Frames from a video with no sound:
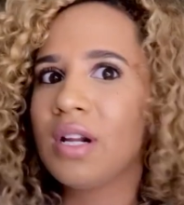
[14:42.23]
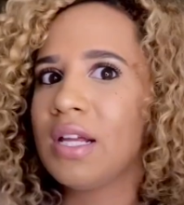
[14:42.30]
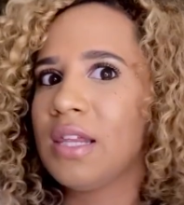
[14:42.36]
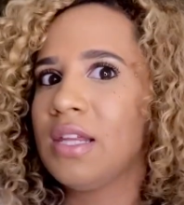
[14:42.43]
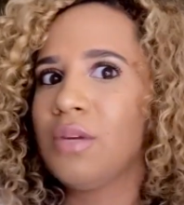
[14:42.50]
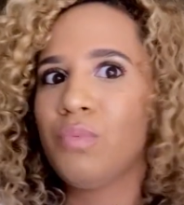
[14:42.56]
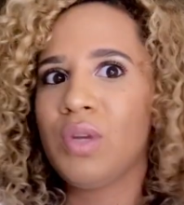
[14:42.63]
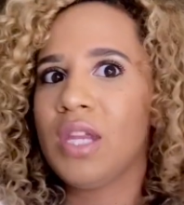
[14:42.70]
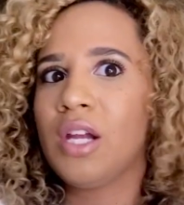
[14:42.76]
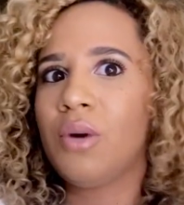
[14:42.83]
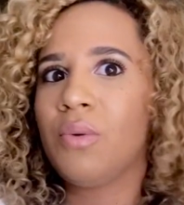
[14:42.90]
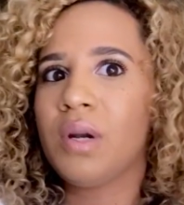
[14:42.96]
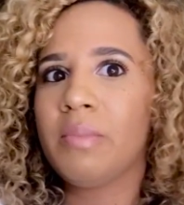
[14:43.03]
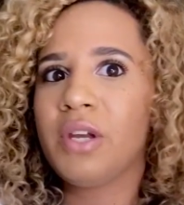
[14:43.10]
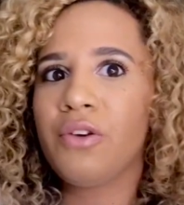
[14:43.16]
And then when they don't
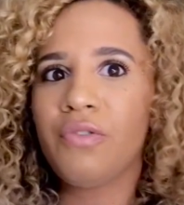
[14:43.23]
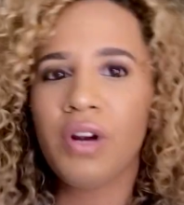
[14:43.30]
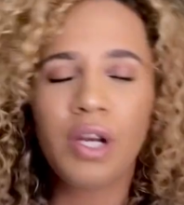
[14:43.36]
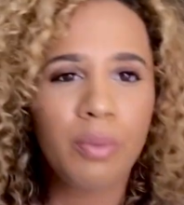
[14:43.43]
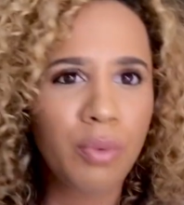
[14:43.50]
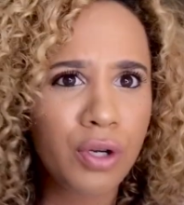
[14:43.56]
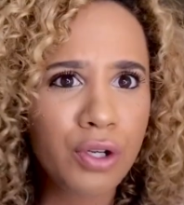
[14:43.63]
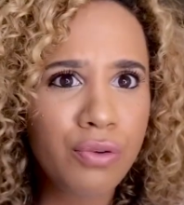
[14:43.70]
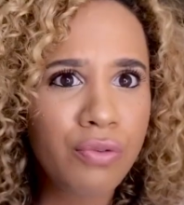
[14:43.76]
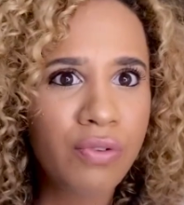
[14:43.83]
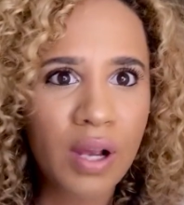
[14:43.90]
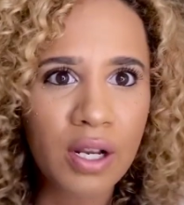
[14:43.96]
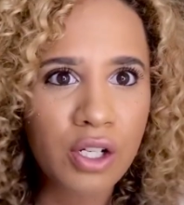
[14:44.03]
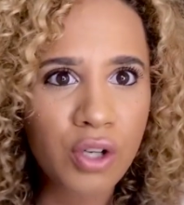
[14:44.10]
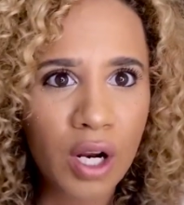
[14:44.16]
want to be your friend anymore, you
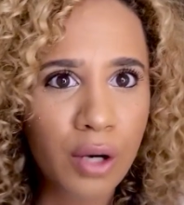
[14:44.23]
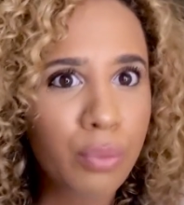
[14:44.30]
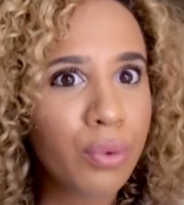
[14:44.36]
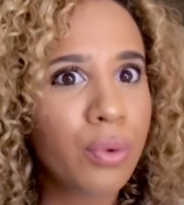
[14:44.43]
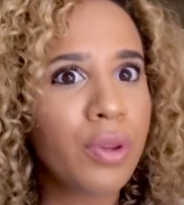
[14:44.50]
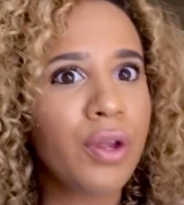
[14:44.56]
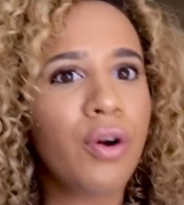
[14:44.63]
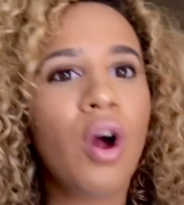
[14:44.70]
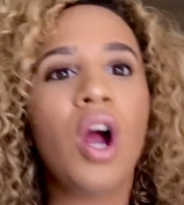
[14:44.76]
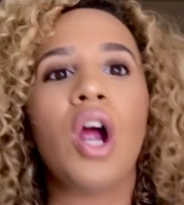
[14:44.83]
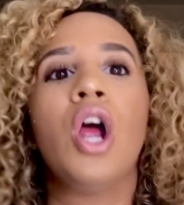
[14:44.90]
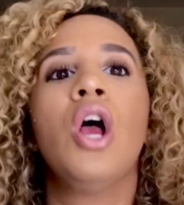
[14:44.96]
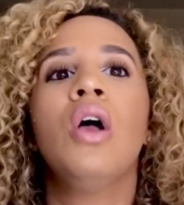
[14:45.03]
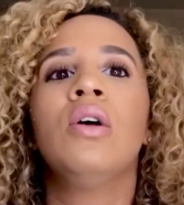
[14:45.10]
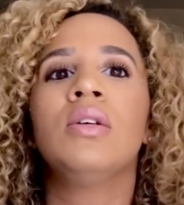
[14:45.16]
fucking try and ruin their car.
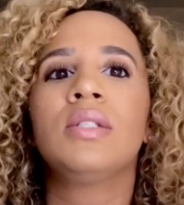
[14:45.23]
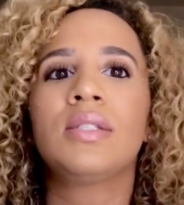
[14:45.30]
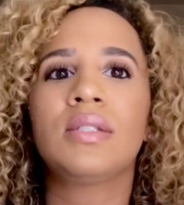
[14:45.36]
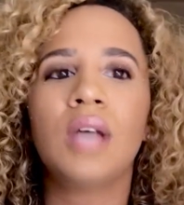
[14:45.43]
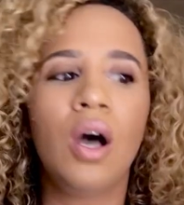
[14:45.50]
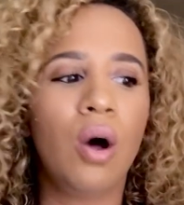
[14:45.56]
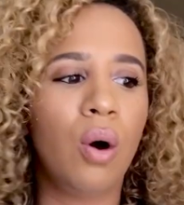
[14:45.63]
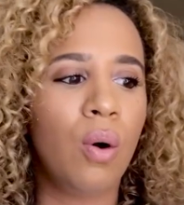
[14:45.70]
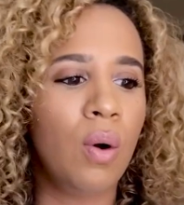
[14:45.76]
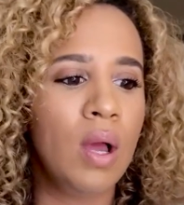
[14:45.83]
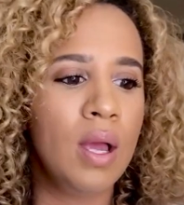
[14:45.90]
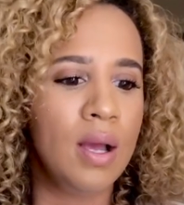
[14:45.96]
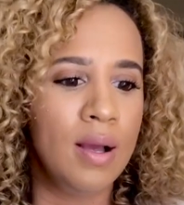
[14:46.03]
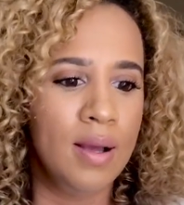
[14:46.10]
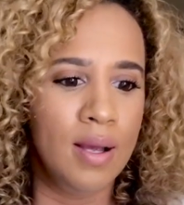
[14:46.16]
So,
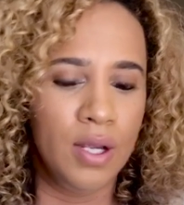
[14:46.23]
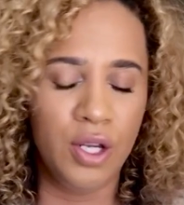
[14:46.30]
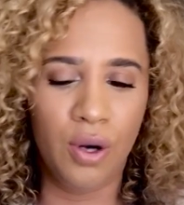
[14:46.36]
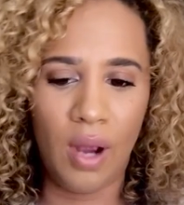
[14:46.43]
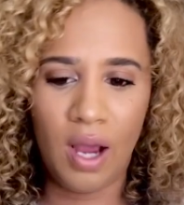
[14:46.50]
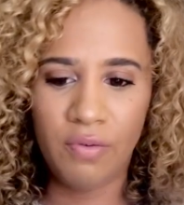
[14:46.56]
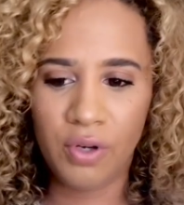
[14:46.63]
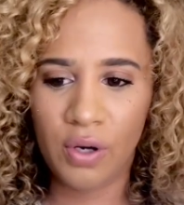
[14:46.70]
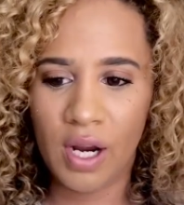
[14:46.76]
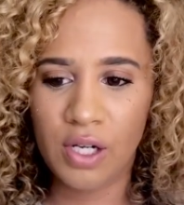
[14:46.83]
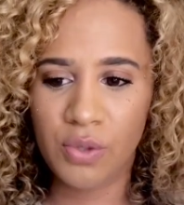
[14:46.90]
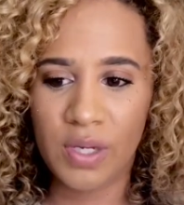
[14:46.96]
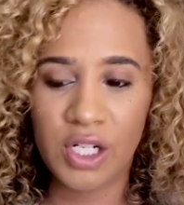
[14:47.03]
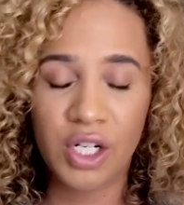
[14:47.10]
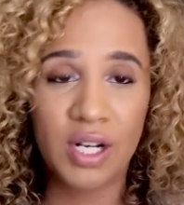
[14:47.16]
you know, after
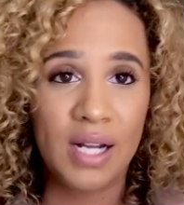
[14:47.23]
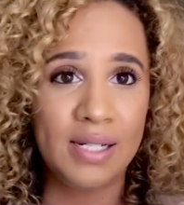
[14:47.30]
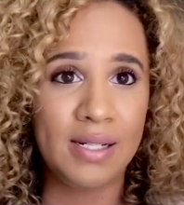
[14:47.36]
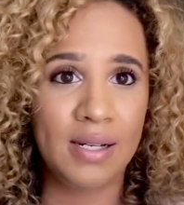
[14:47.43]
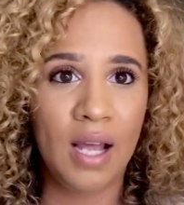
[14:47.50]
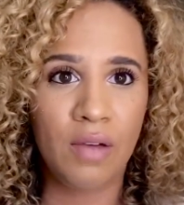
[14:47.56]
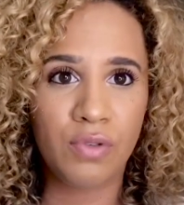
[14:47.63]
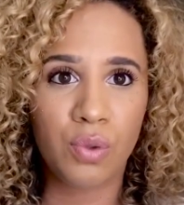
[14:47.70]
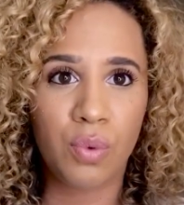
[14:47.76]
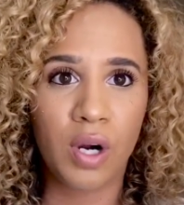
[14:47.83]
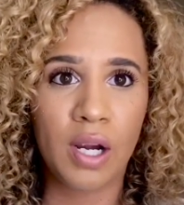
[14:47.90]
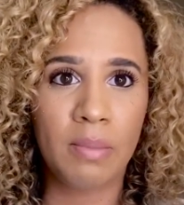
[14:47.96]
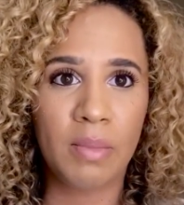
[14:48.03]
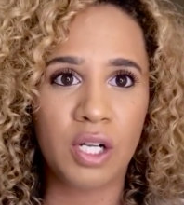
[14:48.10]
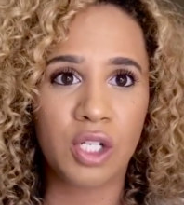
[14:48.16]
graduation, I didn't have to
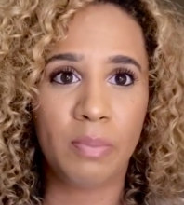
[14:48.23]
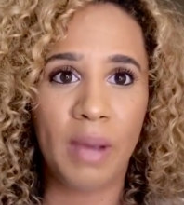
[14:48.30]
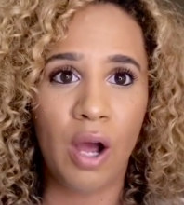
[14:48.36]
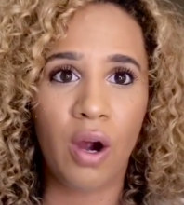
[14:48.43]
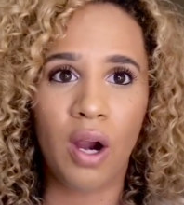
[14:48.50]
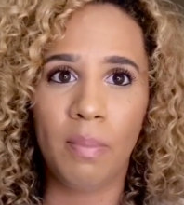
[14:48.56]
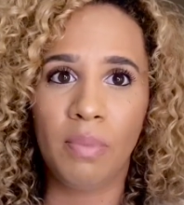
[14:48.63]
worry much about her.